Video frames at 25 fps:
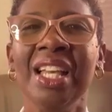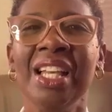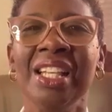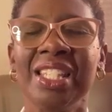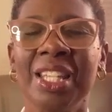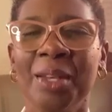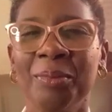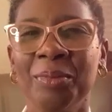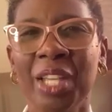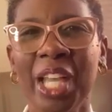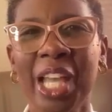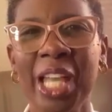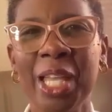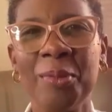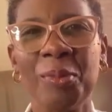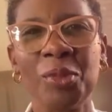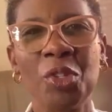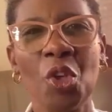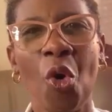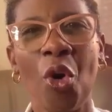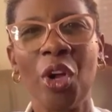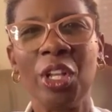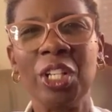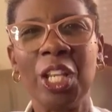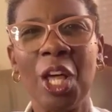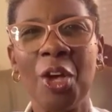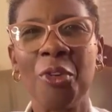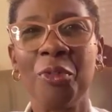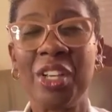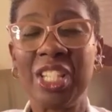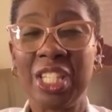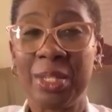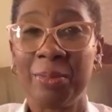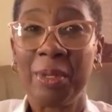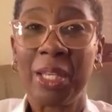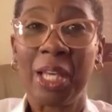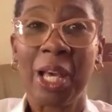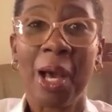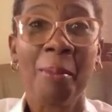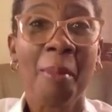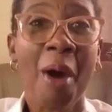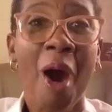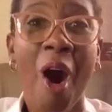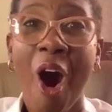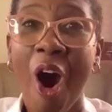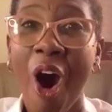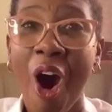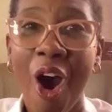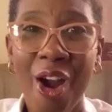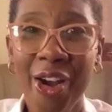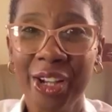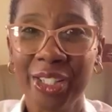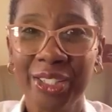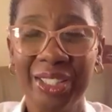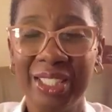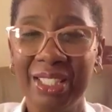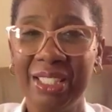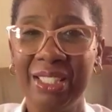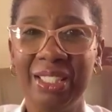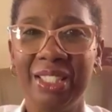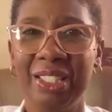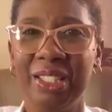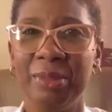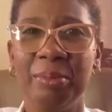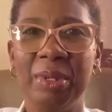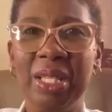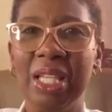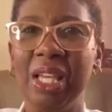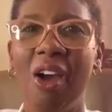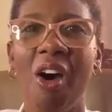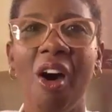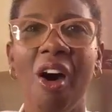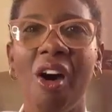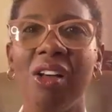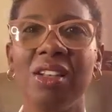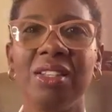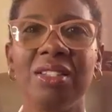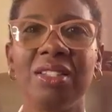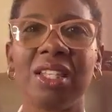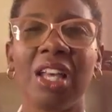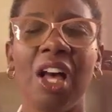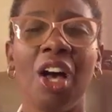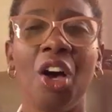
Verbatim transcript: Sometimes our love has become hardened because